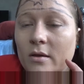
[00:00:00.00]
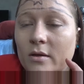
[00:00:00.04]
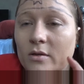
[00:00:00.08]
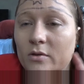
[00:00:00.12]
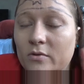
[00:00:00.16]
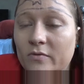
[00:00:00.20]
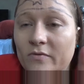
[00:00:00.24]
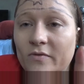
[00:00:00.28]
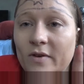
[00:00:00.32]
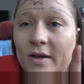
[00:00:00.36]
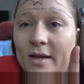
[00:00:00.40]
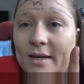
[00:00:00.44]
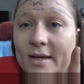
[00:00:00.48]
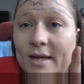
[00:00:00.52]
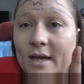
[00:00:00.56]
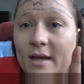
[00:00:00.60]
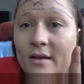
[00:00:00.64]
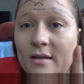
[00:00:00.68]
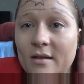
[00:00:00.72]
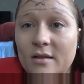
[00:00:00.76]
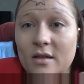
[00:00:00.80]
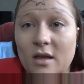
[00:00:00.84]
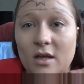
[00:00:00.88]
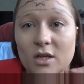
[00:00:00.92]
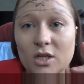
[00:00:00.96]
you'll find
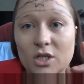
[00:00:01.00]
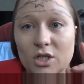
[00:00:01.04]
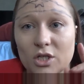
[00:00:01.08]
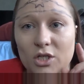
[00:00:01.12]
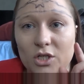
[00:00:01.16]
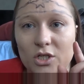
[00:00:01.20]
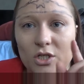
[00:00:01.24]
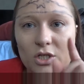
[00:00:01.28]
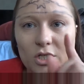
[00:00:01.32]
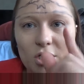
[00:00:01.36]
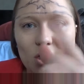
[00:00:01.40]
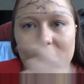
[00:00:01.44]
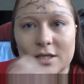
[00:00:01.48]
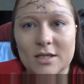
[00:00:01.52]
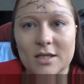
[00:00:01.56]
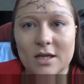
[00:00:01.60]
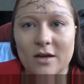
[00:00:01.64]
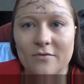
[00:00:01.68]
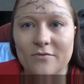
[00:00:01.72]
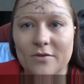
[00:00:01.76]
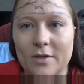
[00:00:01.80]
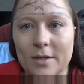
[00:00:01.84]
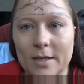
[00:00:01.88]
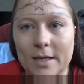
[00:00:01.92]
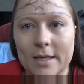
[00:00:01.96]
out just
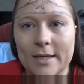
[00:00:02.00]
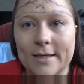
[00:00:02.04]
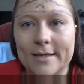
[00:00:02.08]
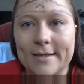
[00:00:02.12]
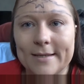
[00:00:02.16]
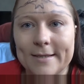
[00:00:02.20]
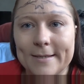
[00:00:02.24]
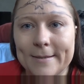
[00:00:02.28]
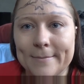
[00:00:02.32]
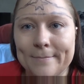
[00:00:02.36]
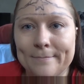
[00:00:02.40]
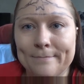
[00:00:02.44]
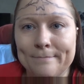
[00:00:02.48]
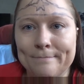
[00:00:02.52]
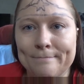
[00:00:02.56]
after this.